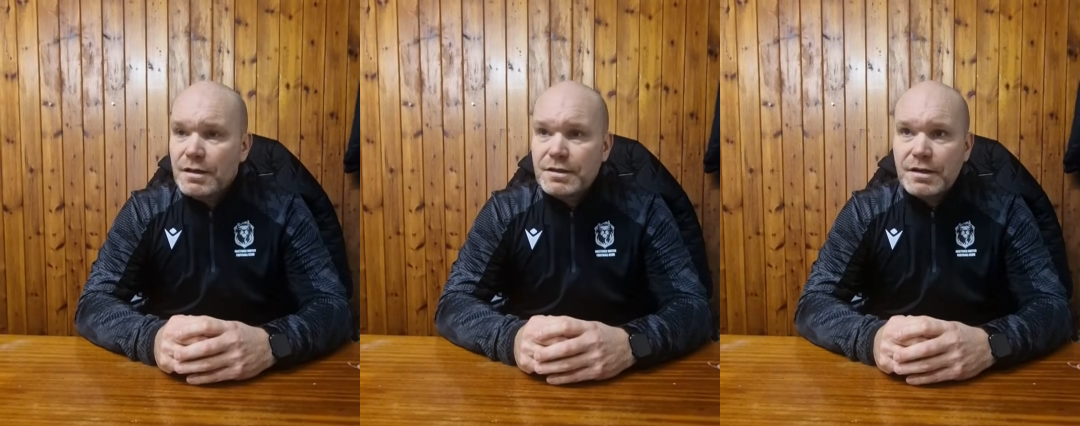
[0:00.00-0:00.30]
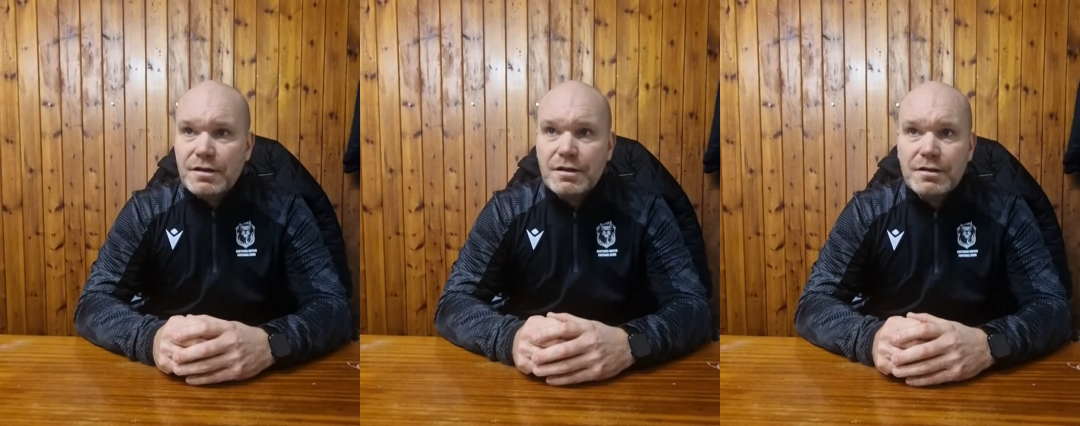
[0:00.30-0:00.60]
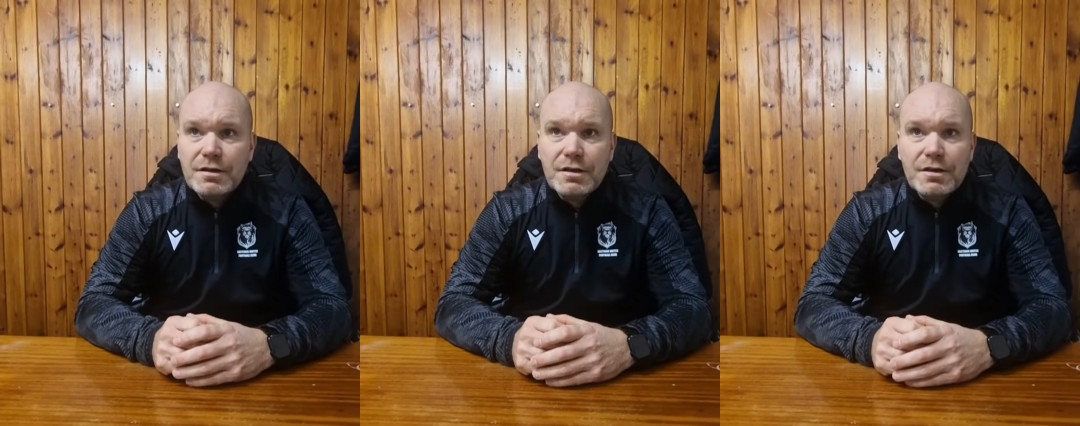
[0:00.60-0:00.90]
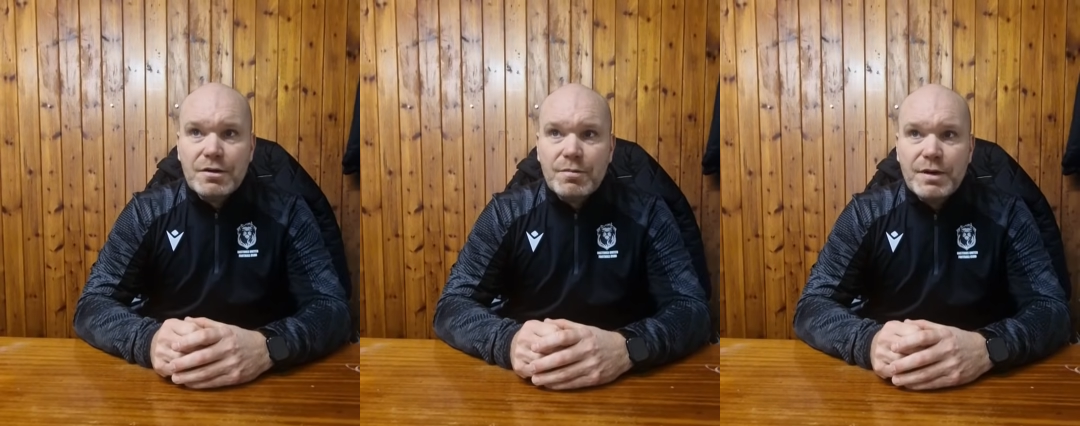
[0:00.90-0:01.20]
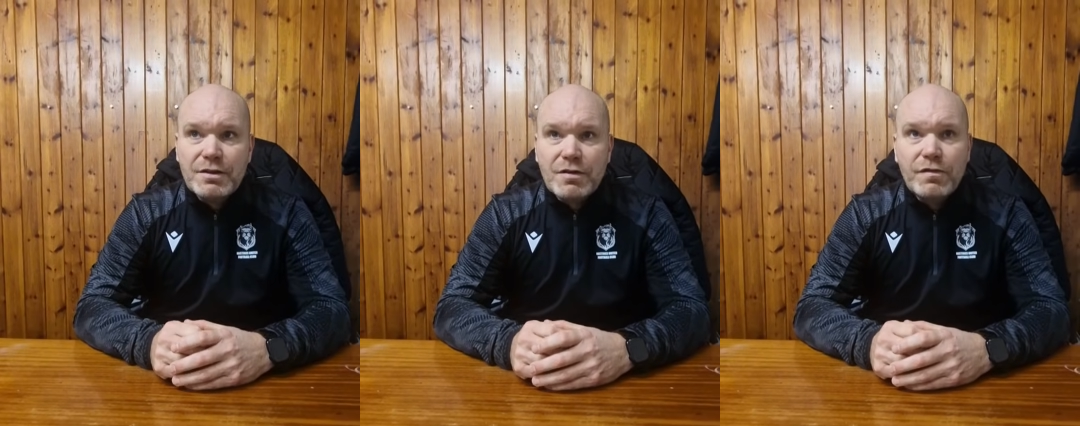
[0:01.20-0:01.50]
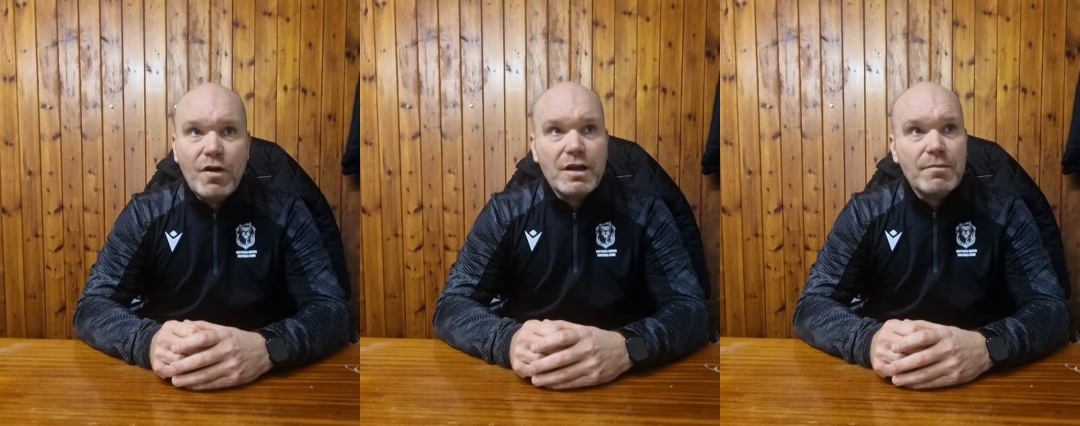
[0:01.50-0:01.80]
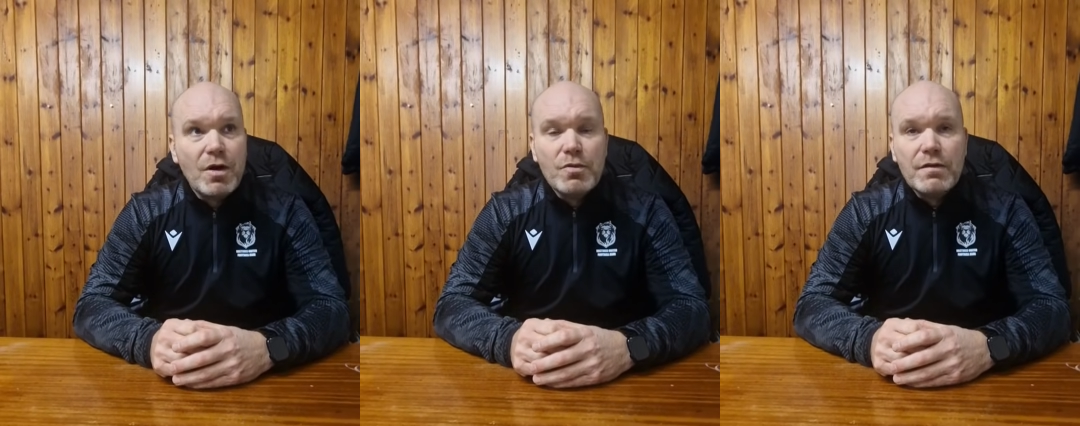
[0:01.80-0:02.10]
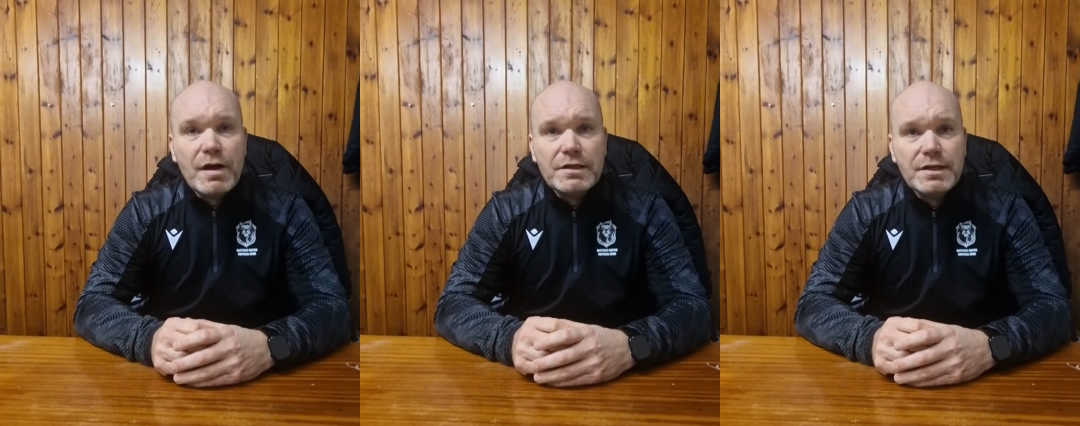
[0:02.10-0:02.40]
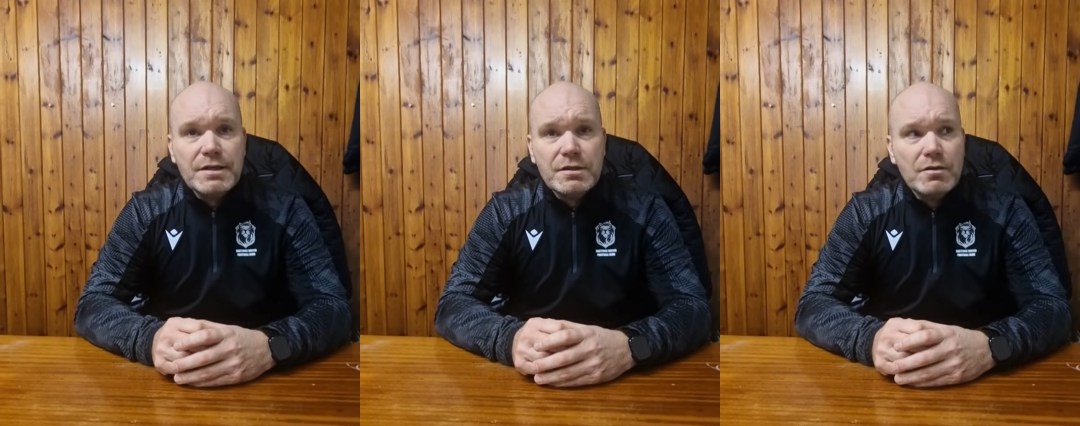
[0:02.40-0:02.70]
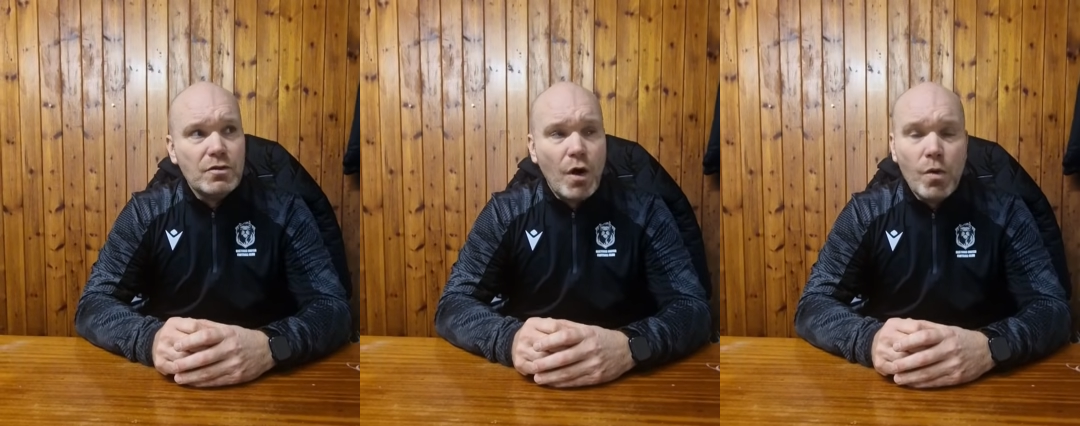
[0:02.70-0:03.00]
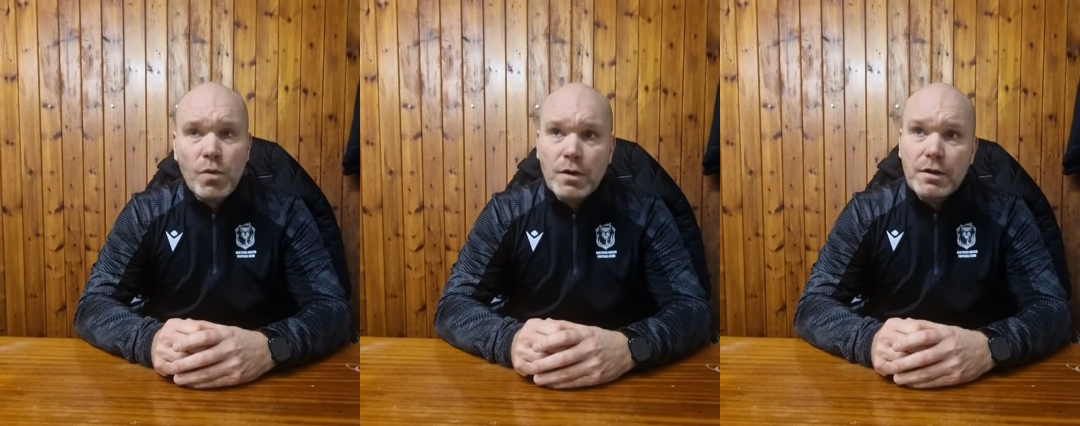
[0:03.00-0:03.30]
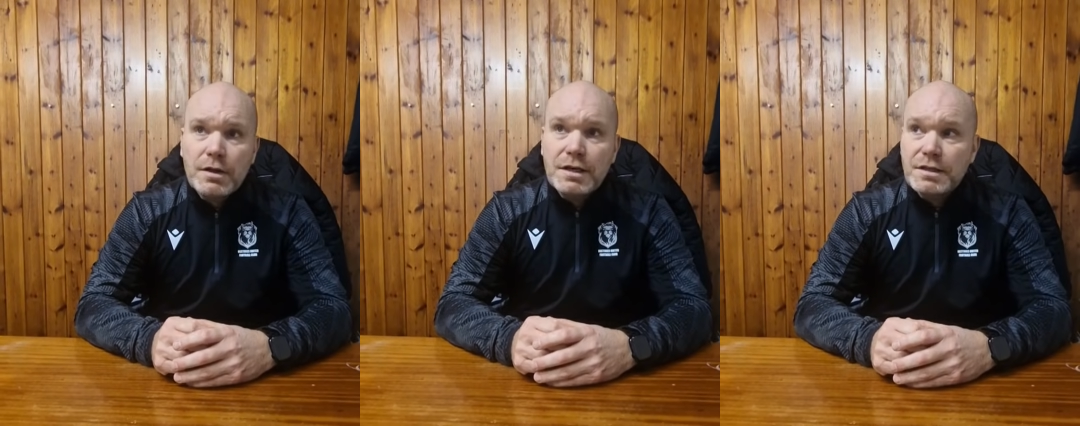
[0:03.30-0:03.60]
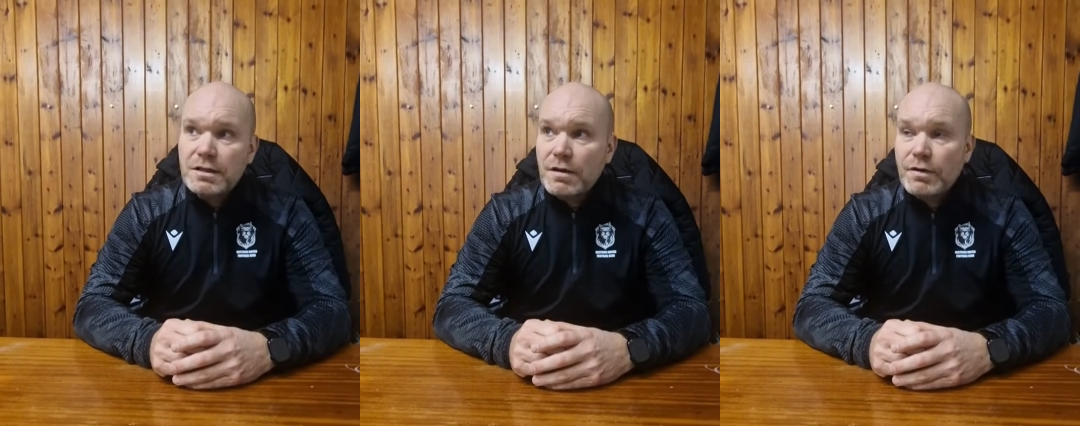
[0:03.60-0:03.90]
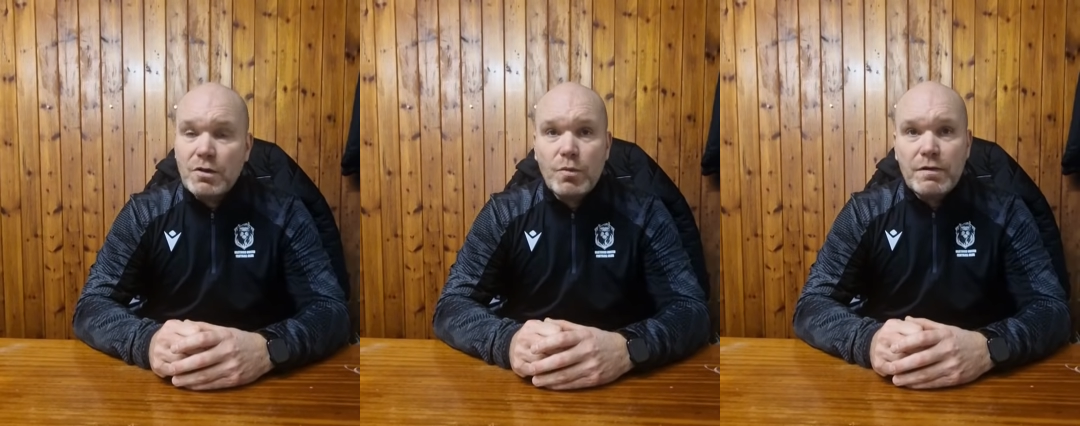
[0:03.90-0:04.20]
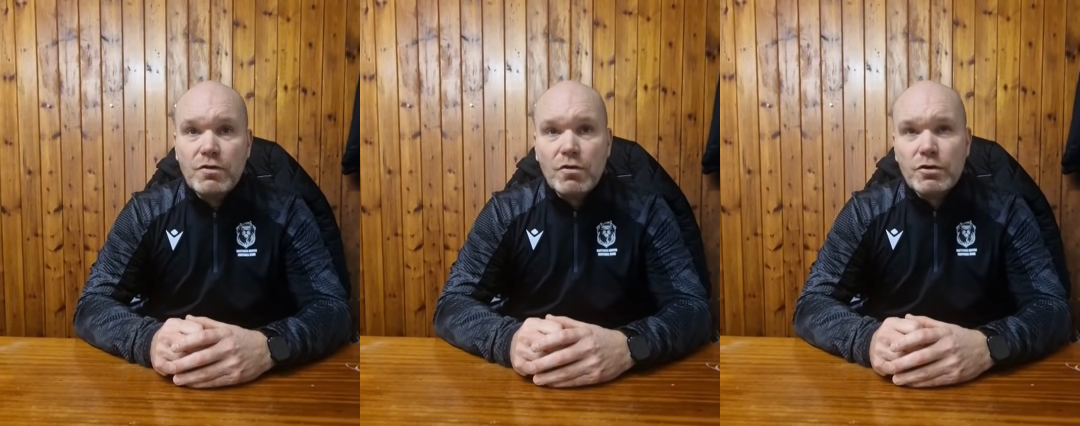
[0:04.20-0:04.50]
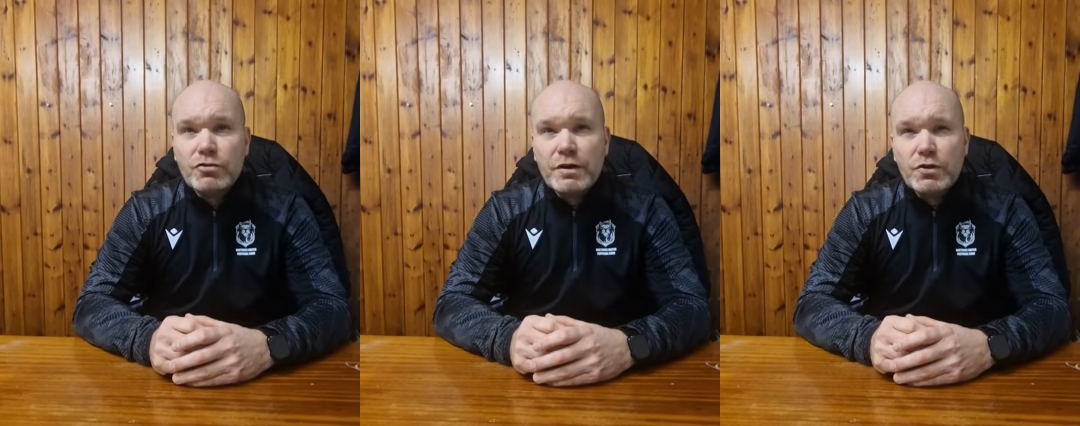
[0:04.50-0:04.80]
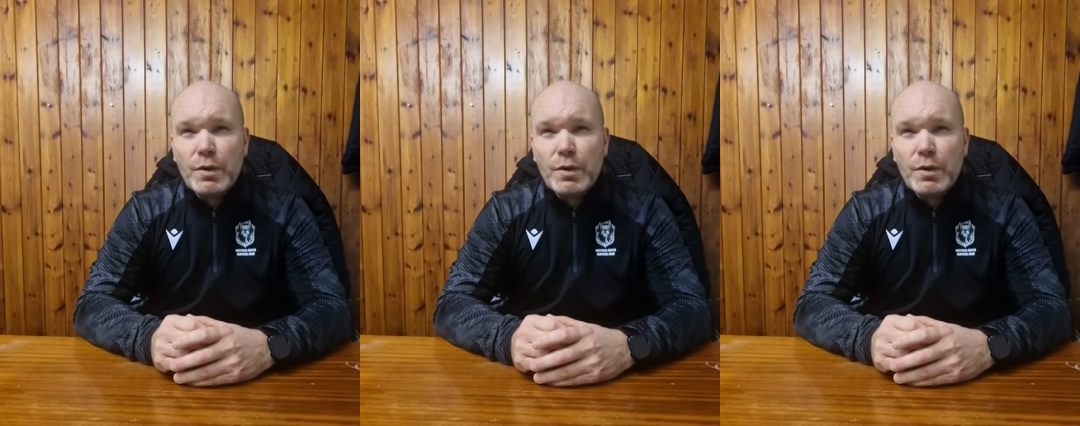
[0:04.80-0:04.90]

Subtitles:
it going to be a defining moment of our season? No. Is it something that we've got to address